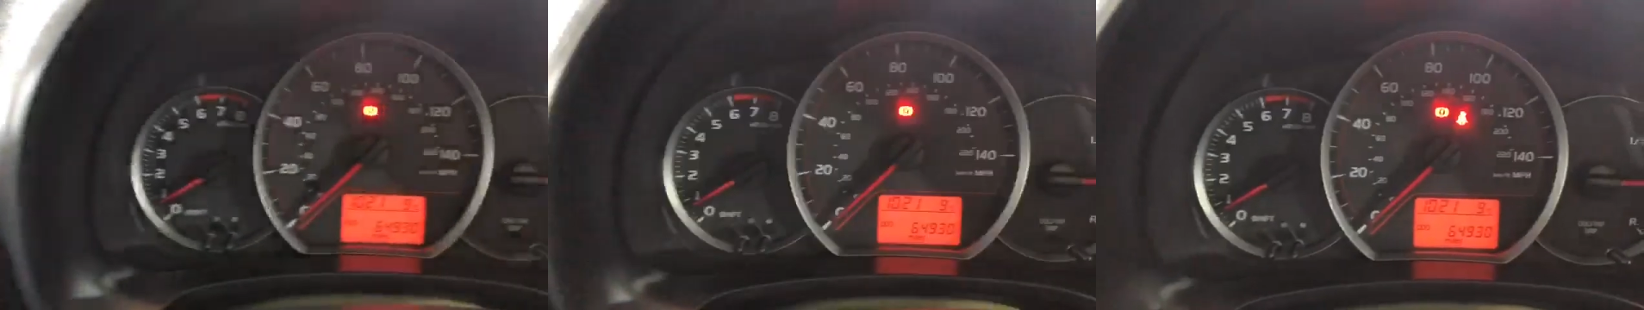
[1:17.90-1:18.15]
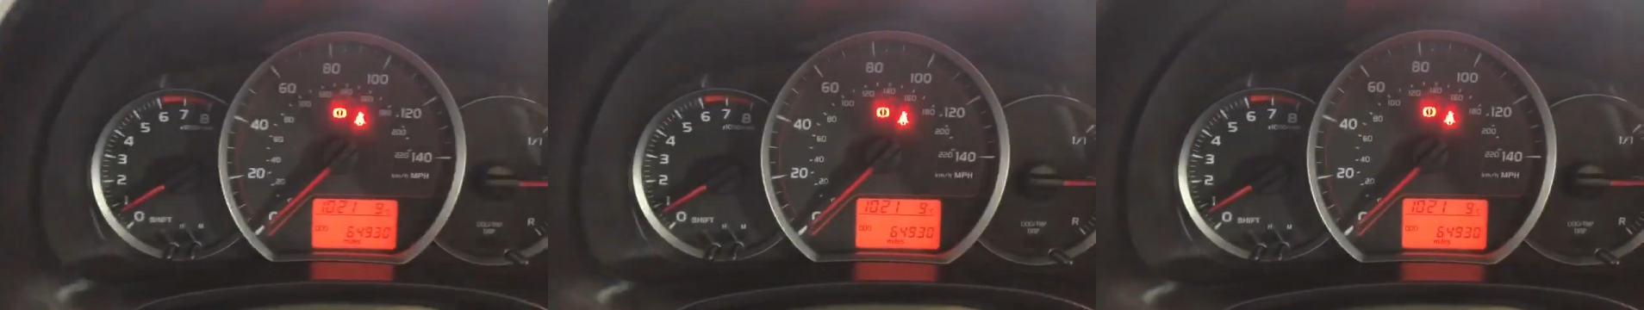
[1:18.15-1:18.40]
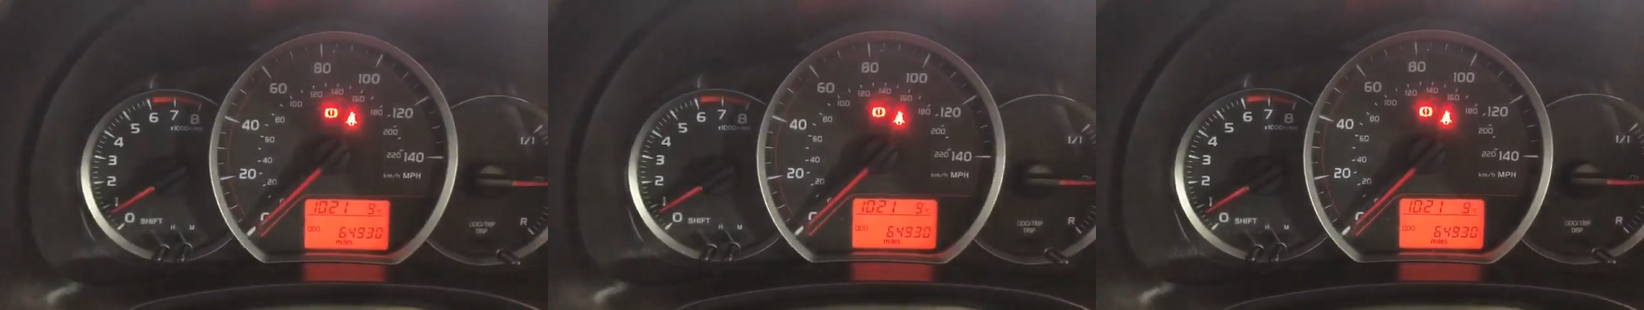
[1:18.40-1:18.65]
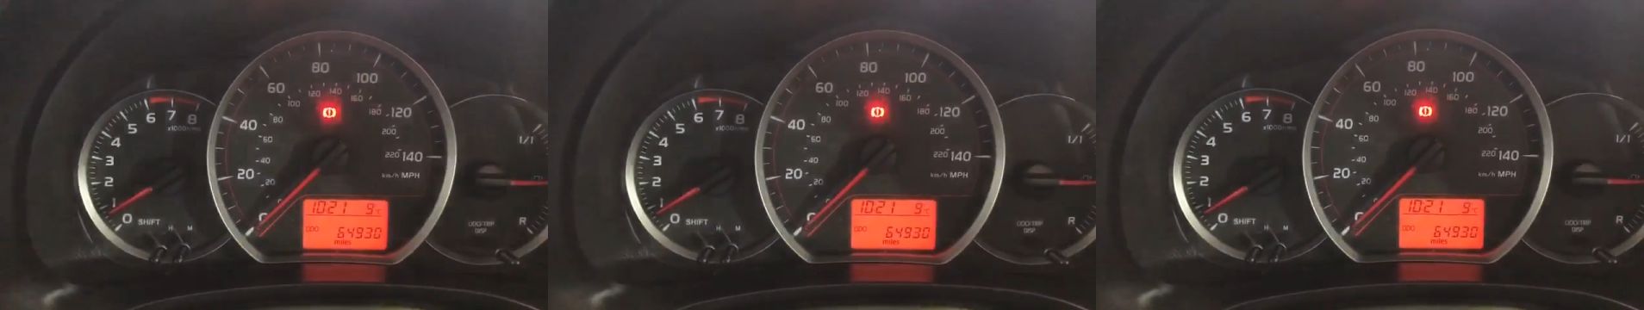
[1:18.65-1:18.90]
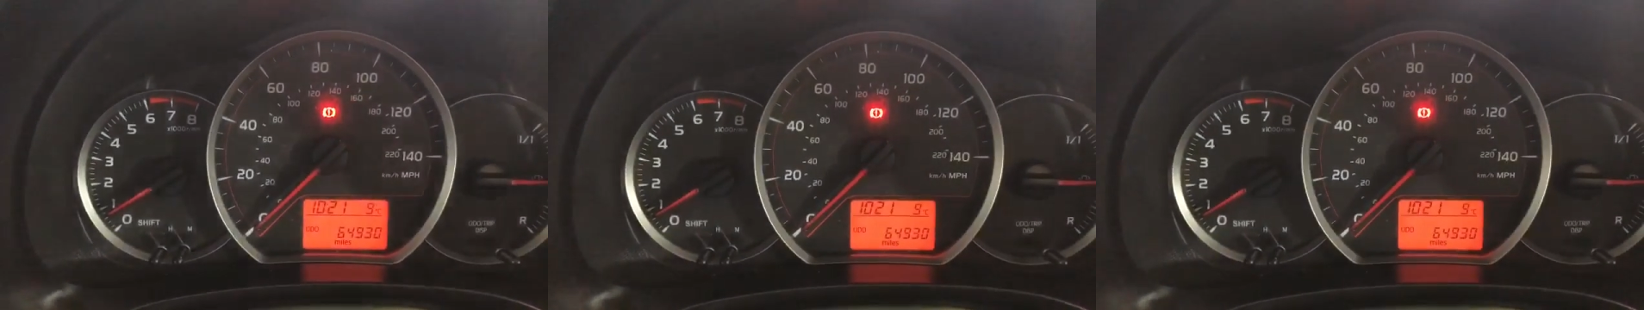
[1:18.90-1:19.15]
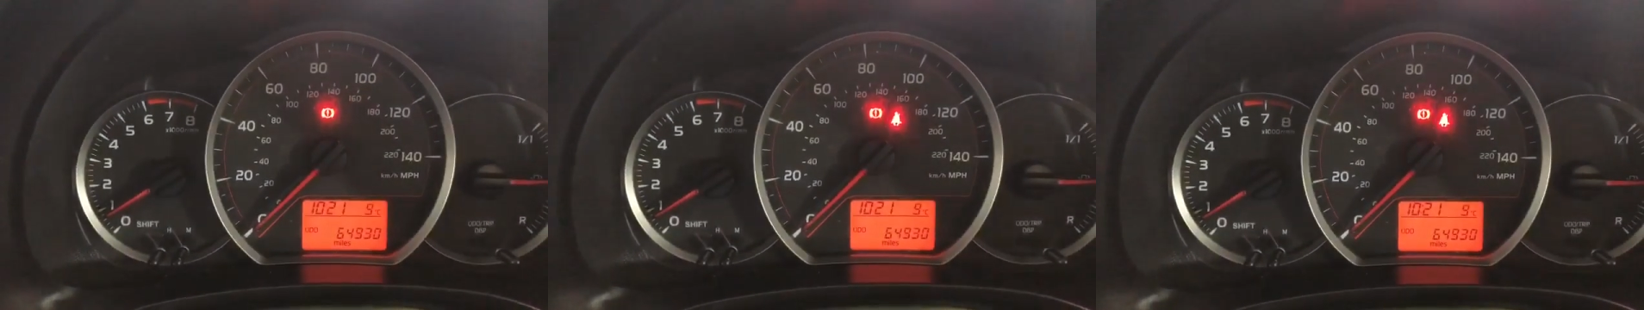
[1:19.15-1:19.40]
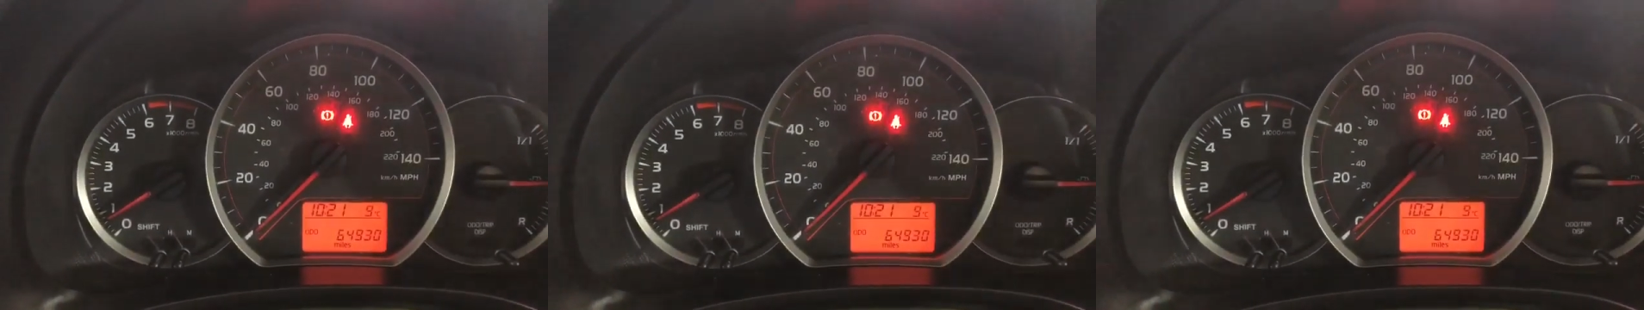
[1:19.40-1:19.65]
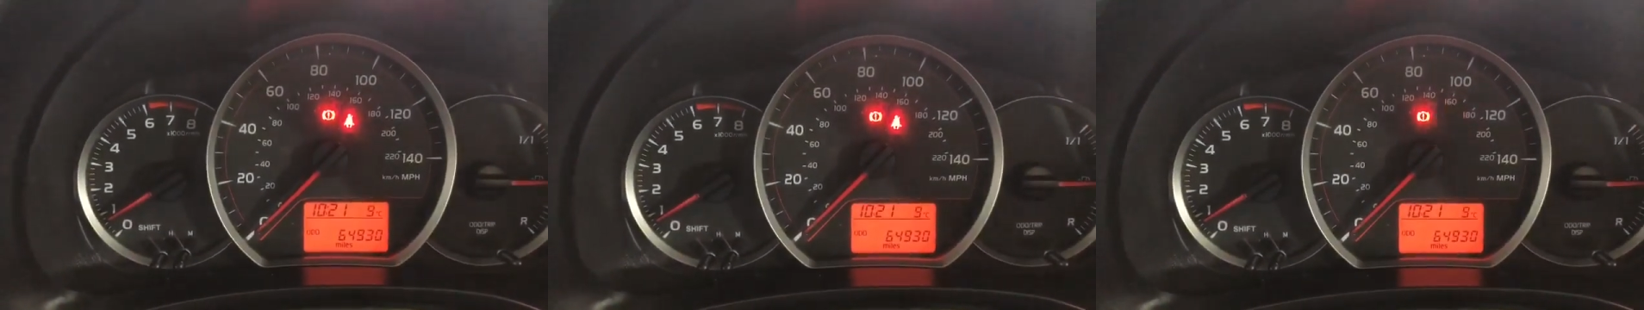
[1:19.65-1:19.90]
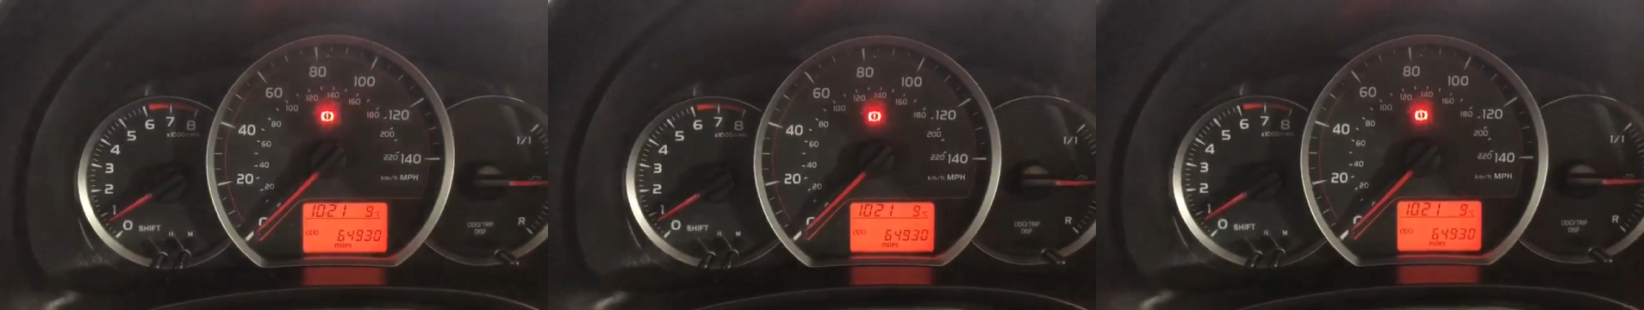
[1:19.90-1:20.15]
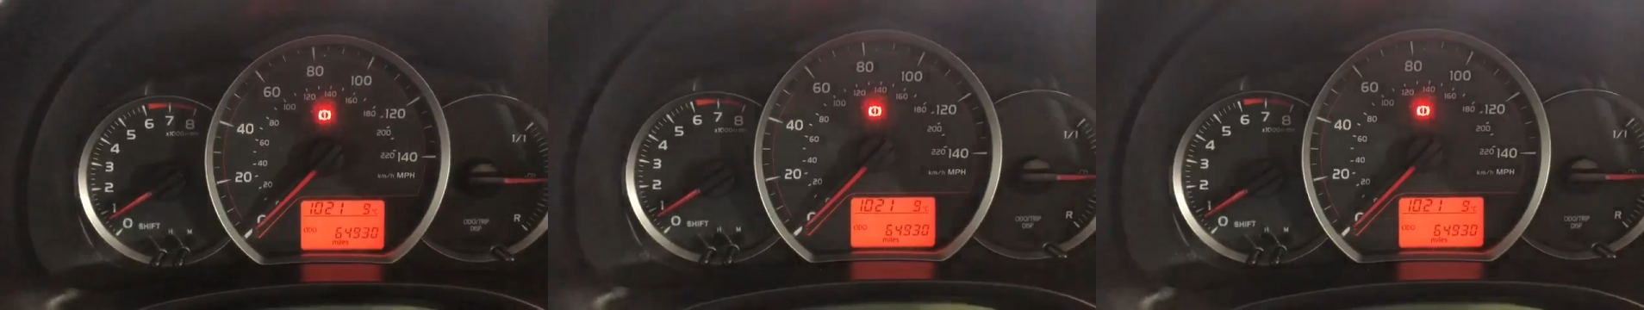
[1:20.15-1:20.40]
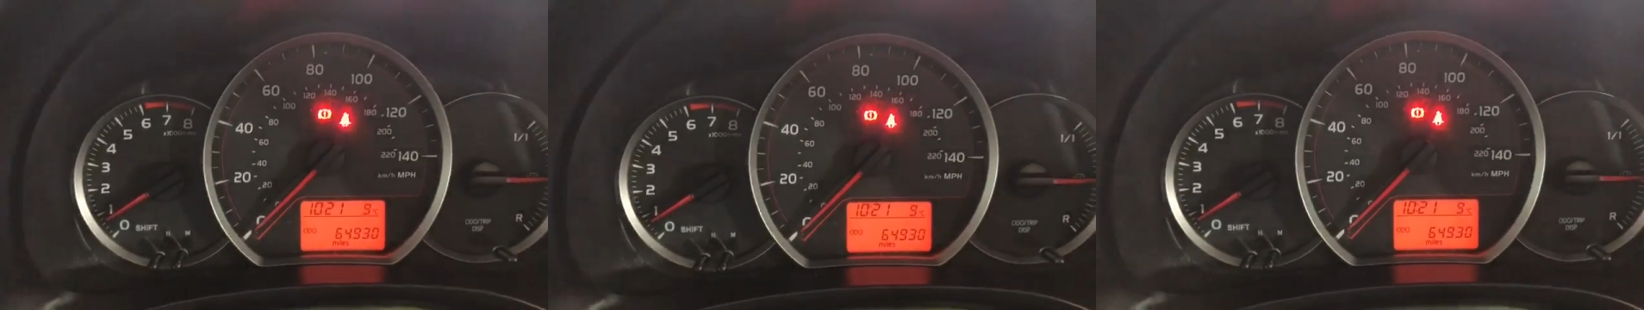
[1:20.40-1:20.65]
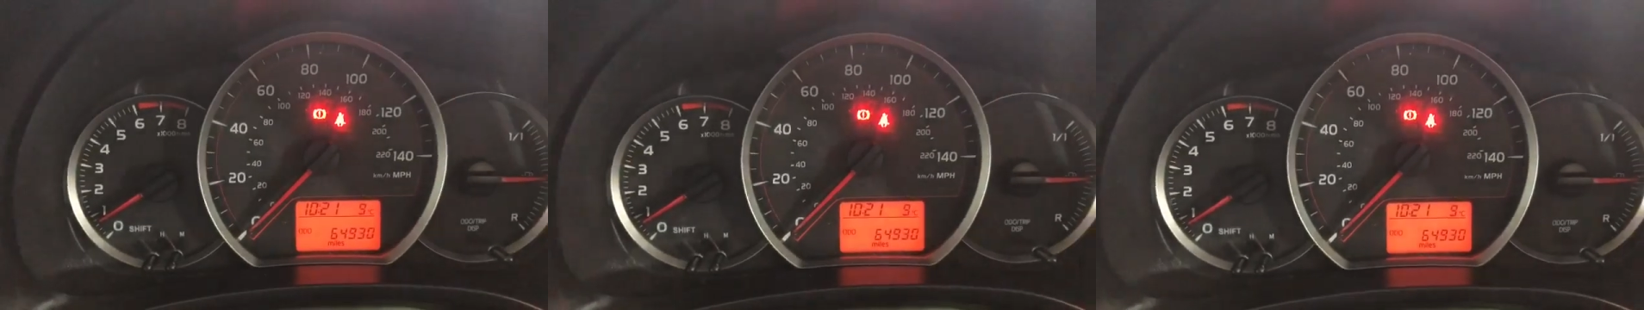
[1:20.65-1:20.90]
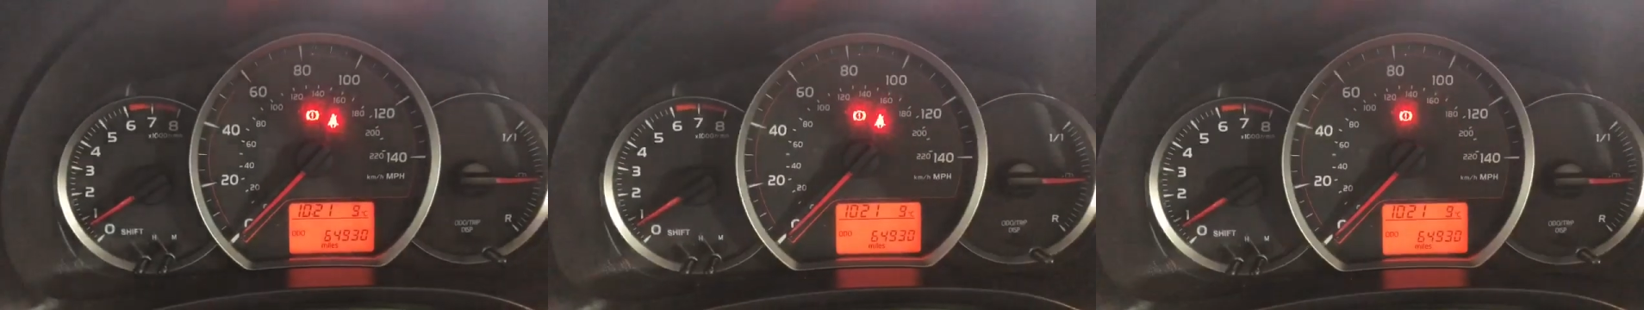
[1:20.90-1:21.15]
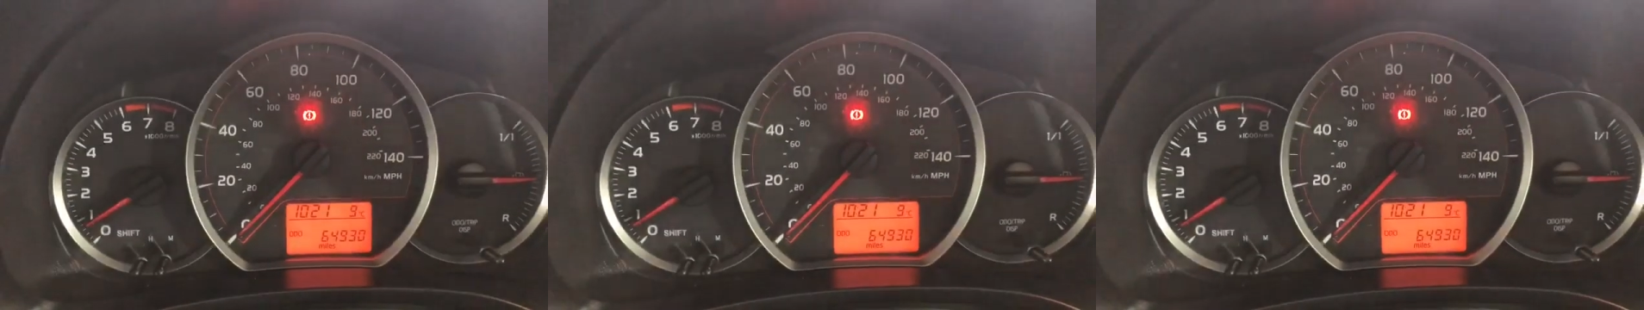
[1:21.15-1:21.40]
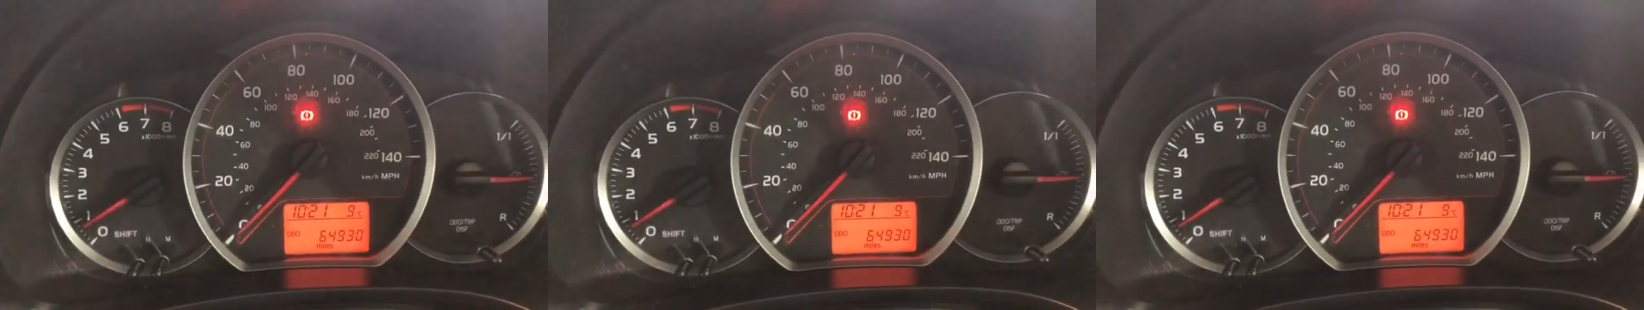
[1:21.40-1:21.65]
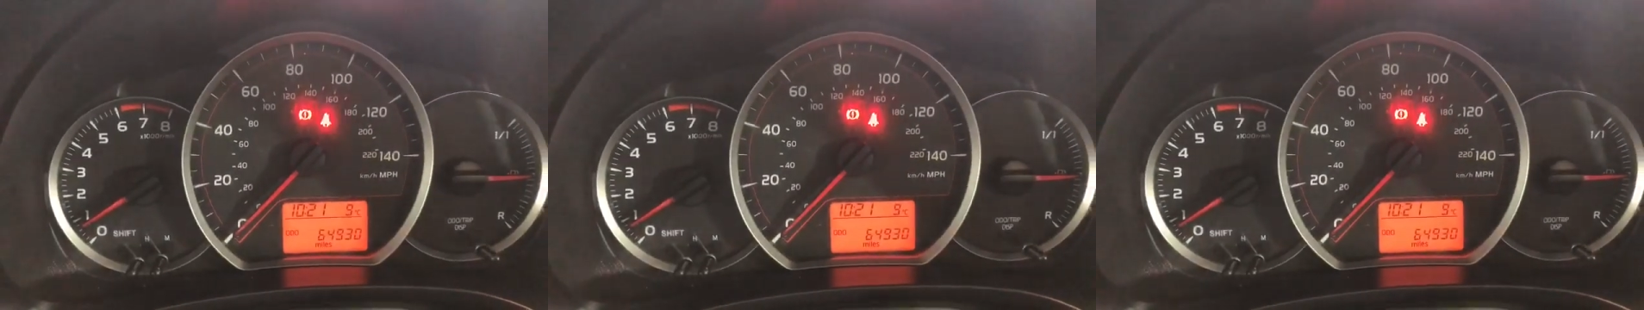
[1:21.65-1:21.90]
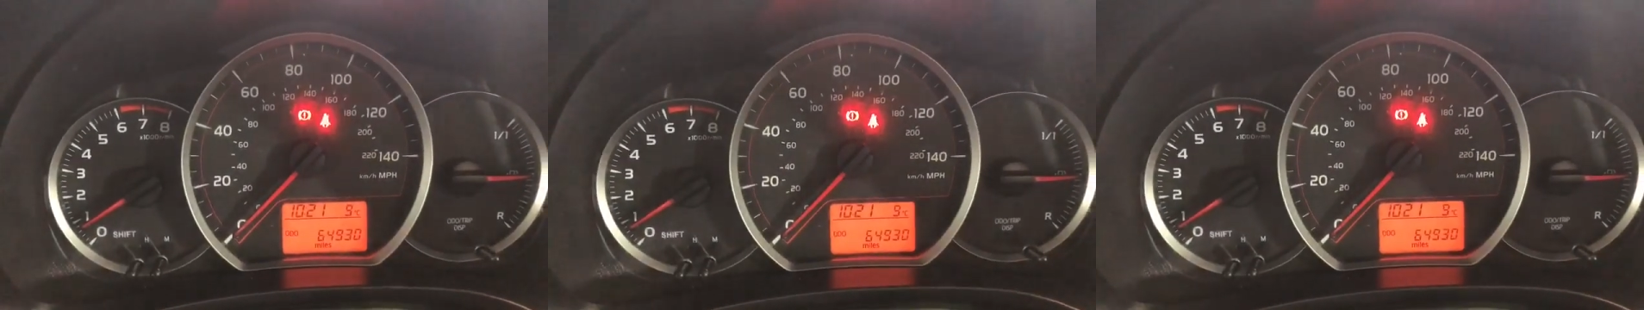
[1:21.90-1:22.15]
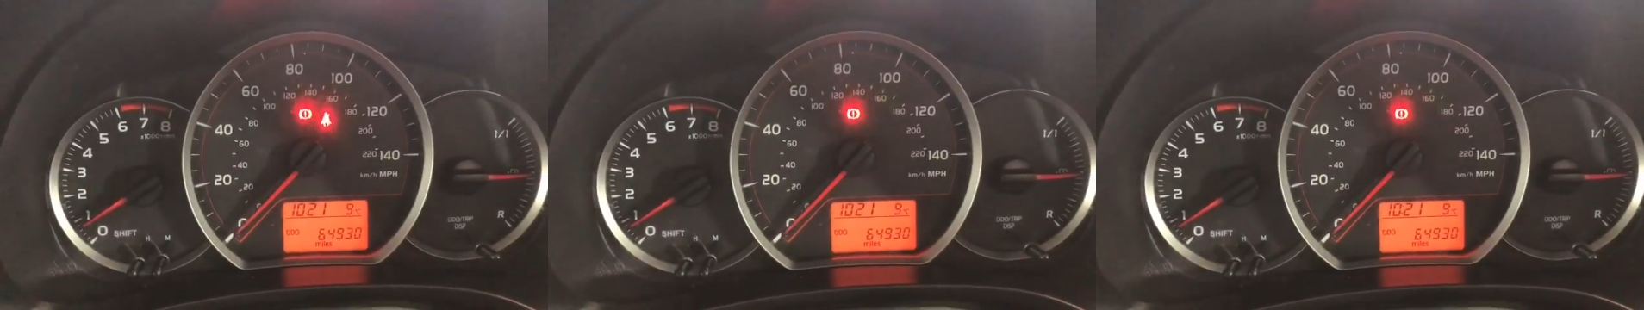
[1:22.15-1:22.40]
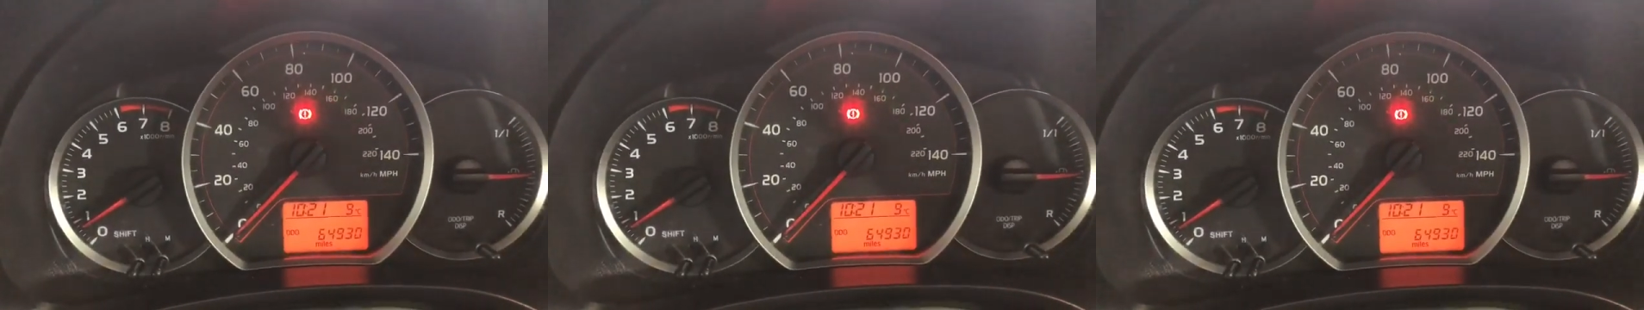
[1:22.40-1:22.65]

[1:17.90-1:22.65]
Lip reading: Nobody's mouth can be seen.